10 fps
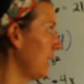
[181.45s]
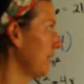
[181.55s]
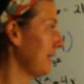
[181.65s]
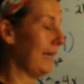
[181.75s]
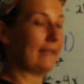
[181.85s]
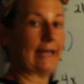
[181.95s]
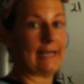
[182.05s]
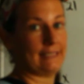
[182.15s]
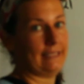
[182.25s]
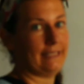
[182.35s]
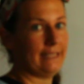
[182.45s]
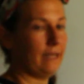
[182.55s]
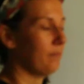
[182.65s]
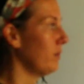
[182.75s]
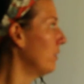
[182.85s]
Okay, last
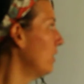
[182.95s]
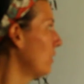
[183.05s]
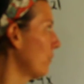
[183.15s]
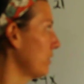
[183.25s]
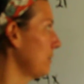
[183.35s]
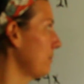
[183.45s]
example. We're going to